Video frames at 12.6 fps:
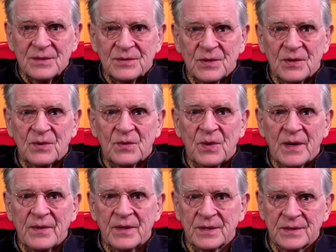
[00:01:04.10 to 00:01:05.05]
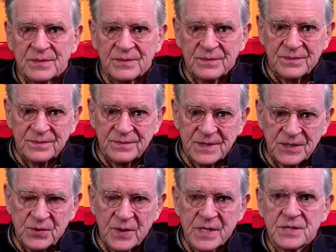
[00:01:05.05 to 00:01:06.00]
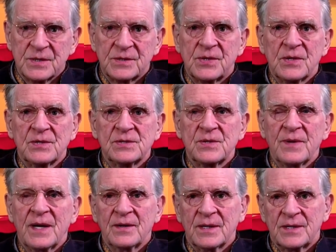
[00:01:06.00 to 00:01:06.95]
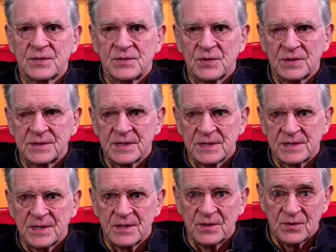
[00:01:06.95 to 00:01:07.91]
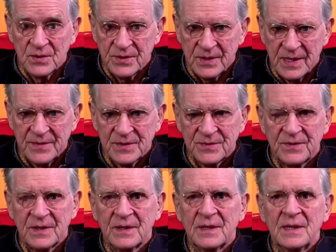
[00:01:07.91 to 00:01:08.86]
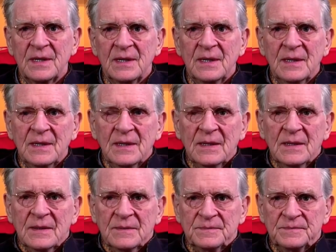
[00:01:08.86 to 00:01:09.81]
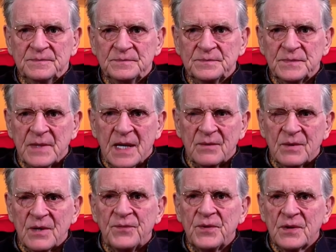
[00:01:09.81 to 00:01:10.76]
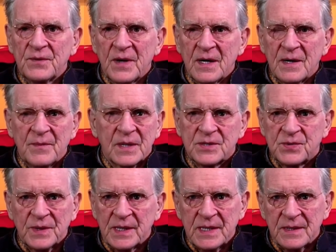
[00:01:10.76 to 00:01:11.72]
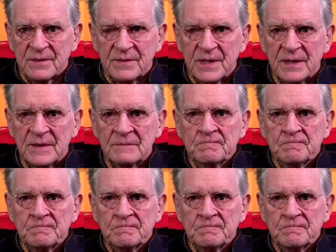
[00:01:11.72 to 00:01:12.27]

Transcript: So when the situation turns around at the solstice in the northern hemisphere, then we feel very much relieved.